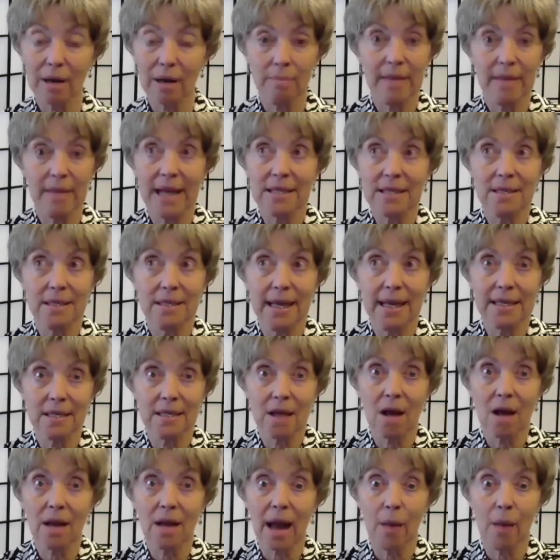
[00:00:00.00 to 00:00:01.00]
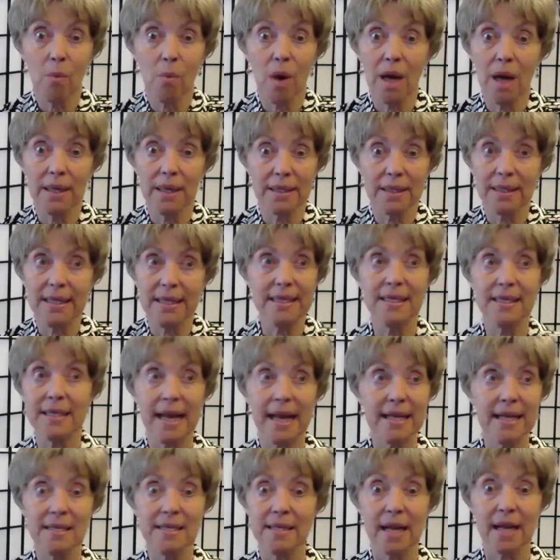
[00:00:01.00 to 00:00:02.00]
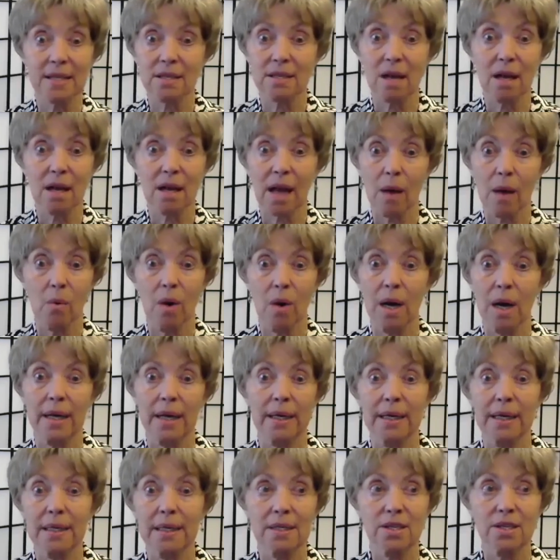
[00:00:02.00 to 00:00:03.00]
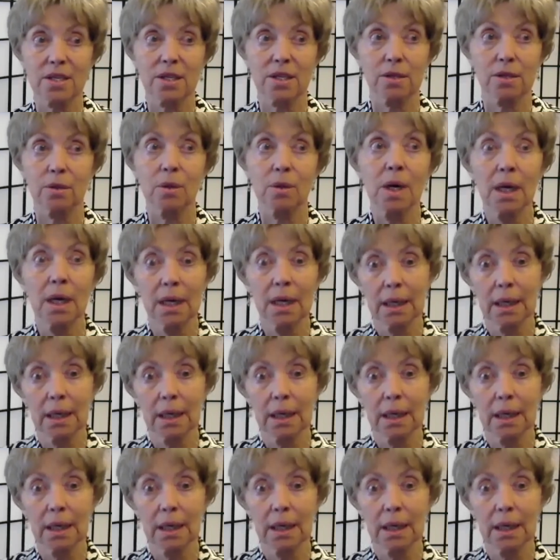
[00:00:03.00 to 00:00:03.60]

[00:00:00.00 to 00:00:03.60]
welcome. Week. That's that's yeah. all I want these days. That's all I want is to